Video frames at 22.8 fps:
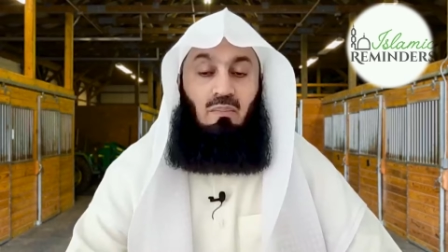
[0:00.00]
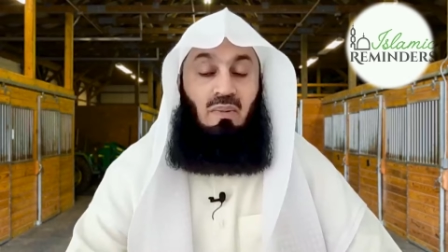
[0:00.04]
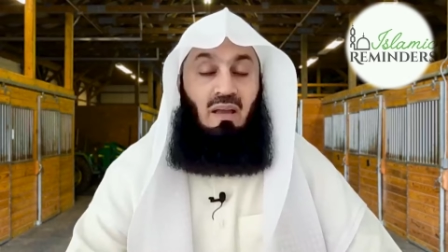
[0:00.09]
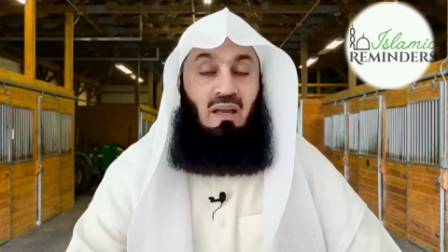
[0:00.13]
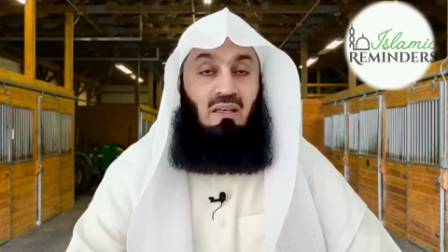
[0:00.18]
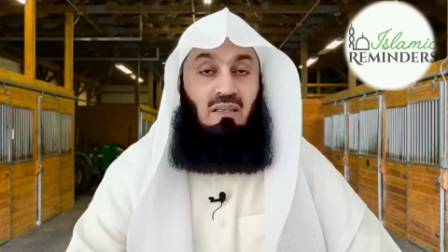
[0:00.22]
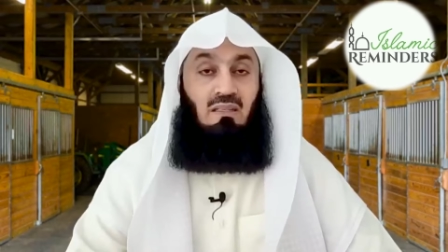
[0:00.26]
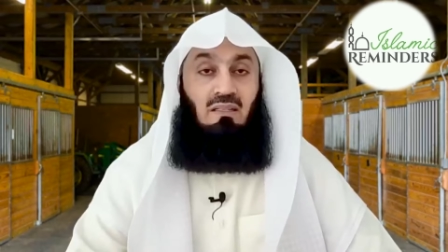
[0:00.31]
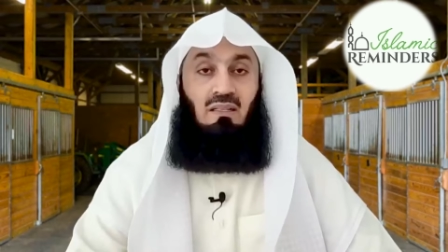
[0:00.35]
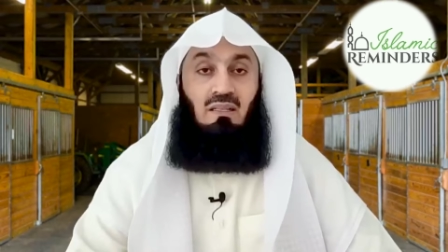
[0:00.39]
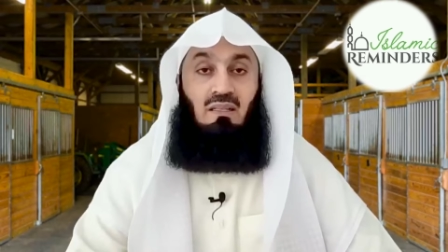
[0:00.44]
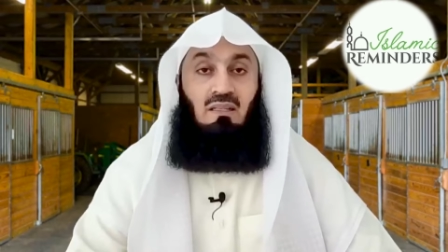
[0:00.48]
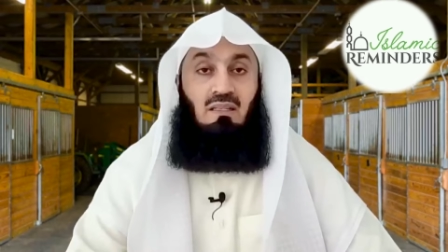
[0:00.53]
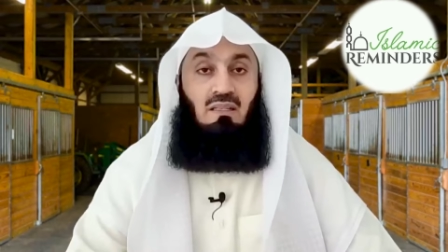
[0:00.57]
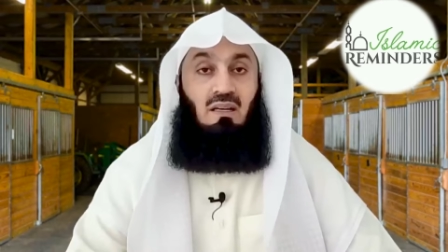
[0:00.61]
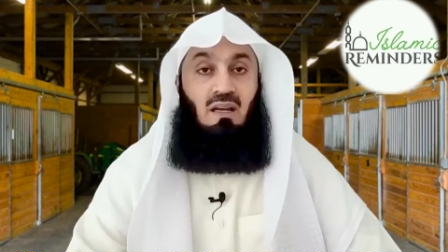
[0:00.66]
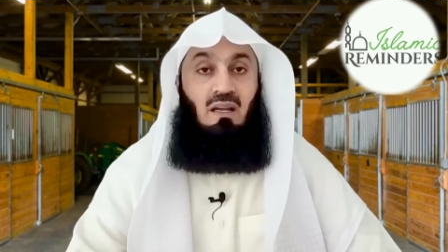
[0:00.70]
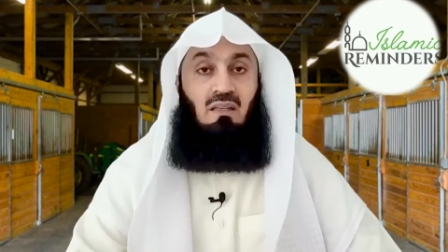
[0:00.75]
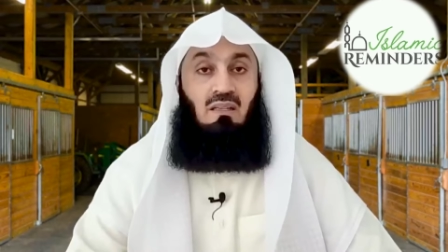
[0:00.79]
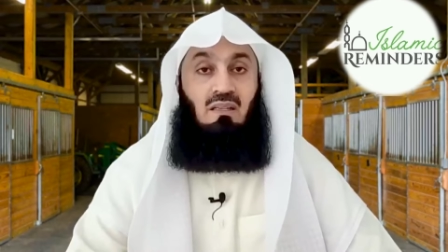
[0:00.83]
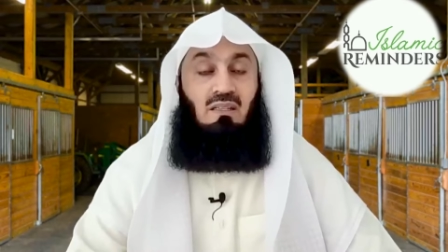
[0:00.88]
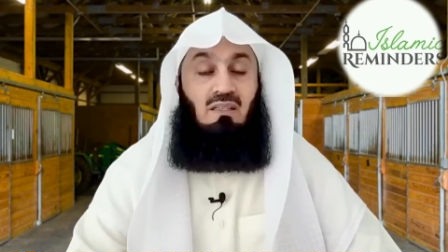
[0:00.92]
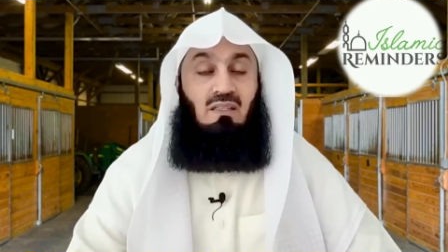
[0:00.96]
The man didn't
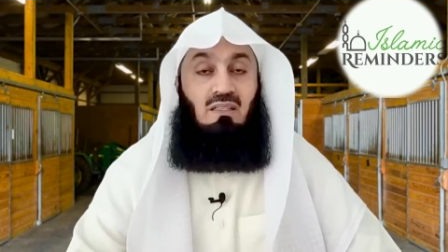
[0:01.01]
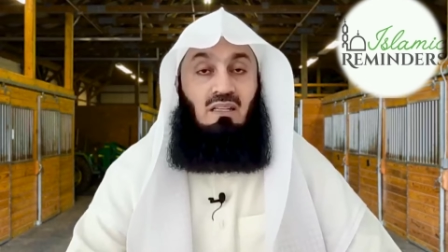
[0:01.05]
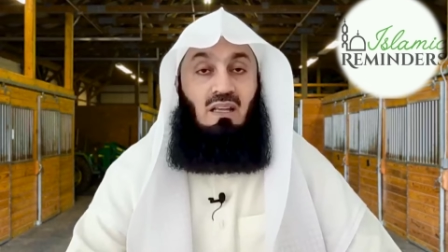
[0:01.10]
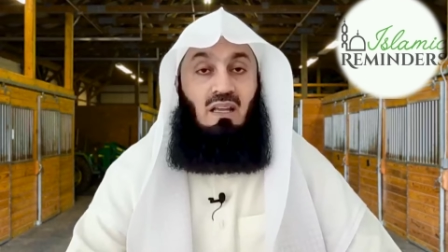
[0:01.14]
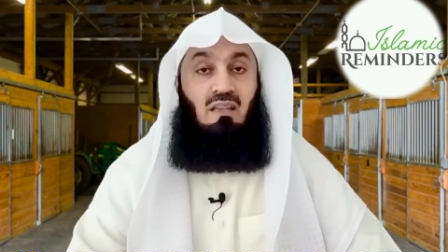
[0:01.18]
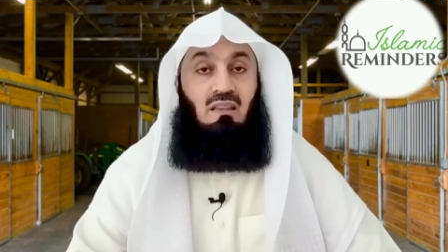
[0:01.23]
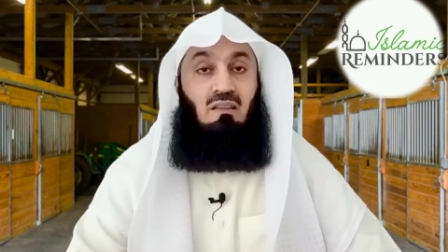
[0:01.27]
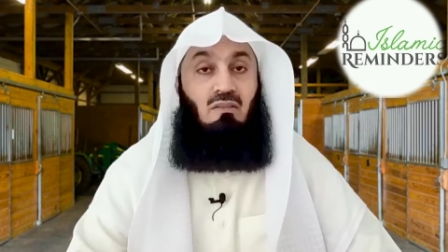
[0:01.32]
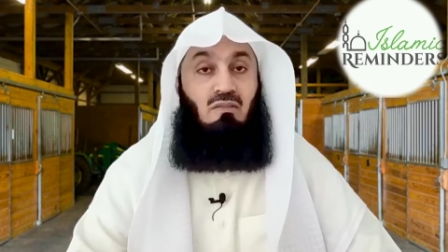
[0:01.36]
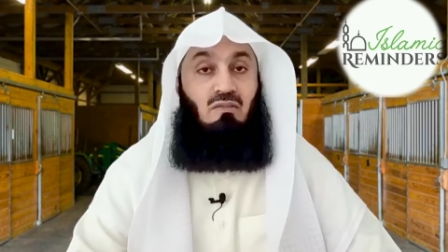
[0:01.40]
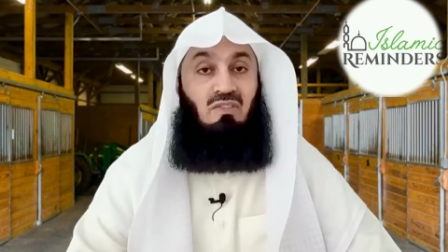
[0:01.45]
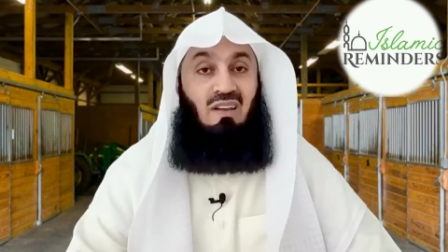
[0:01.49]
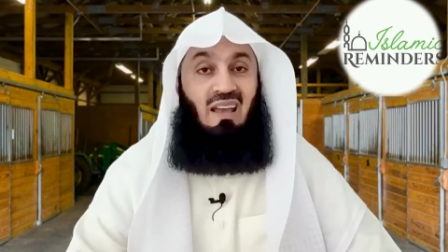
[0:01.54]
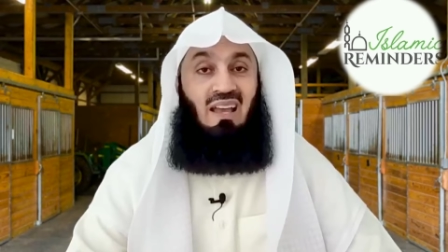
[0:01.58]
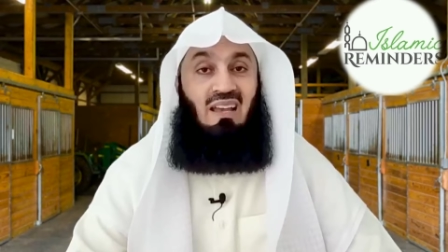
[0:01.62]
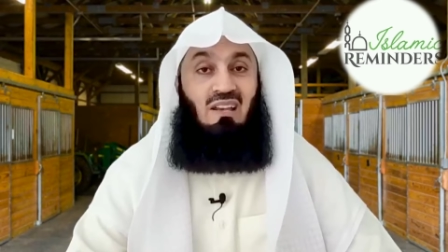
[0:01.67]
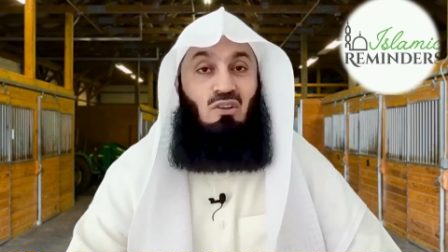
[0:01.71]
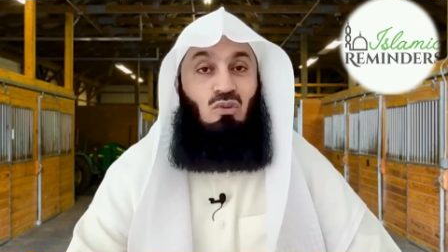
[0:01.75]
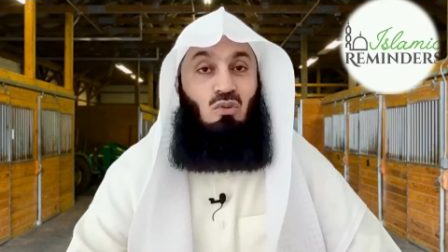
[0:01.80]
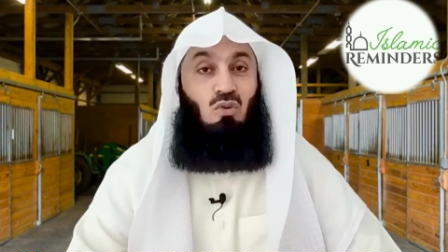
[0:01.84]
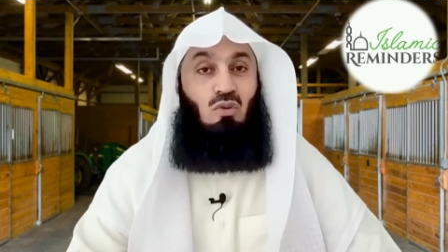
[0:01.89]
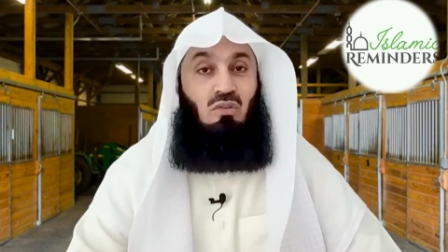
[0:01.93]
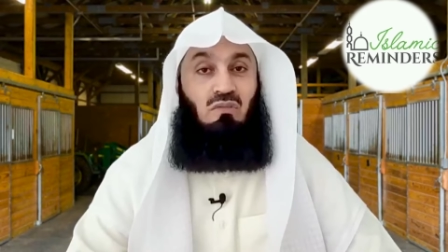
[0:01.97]
understand the
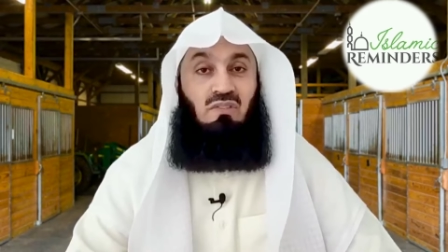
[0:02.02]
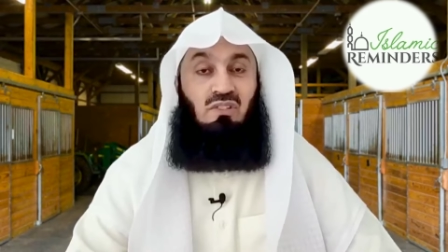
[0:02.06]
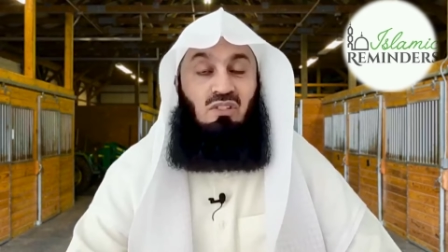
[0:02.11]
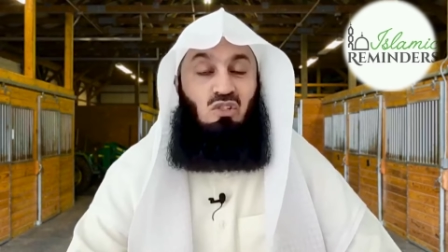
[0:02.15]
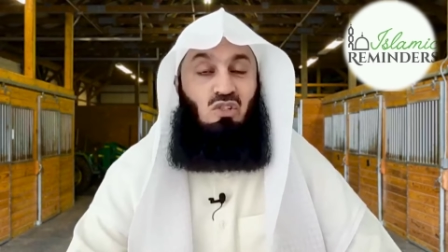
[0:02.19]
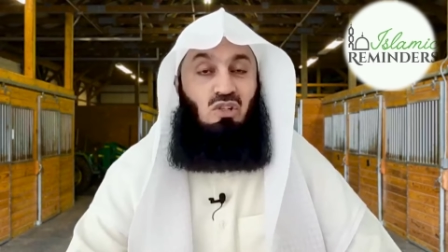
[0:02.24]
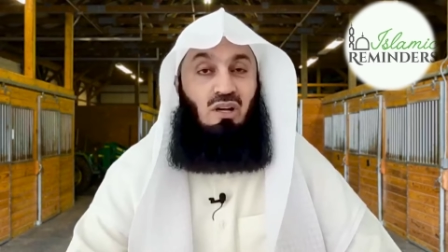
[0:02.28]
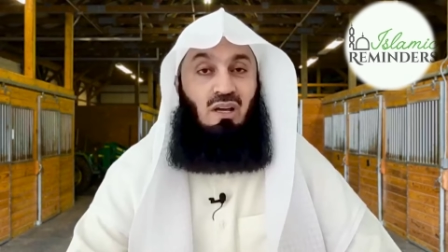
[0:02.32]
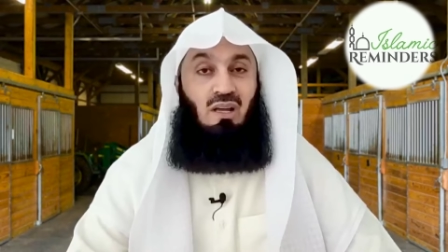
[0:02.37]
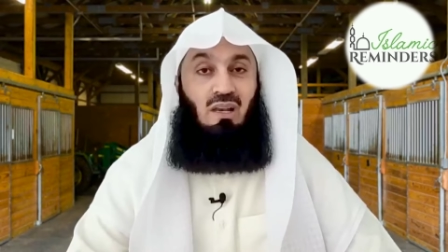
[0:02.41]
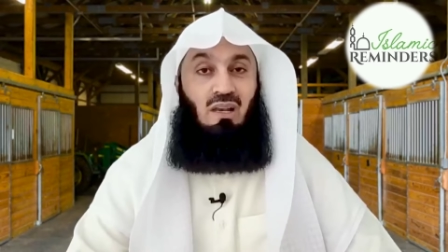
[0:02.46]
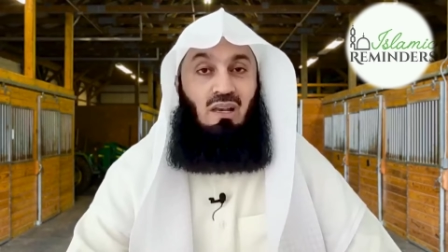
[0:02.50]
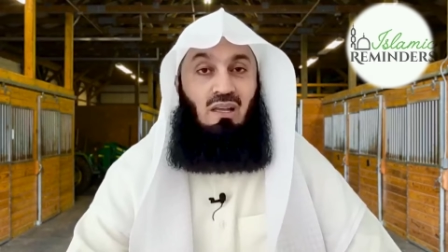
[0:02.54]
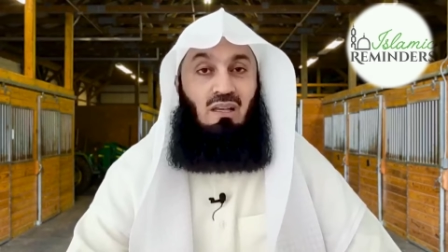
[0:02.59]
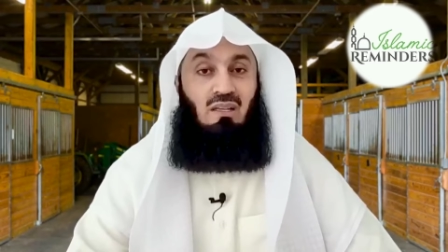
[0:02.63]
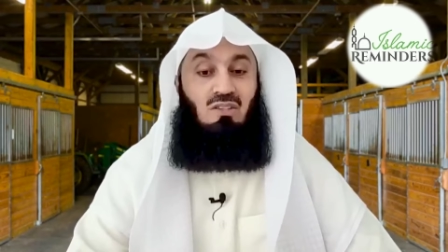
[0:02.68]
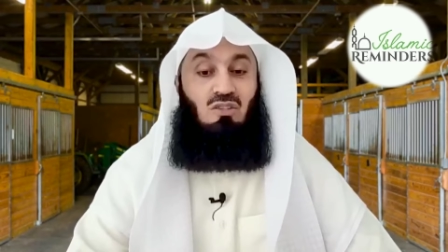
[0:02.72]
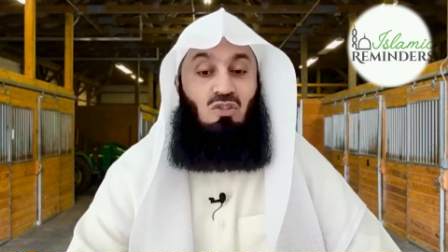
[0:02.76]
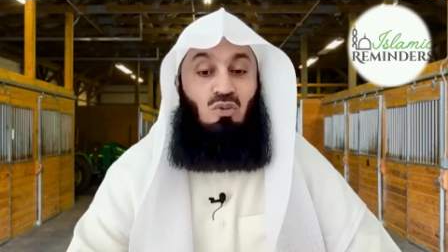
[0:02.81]
value of inshallah,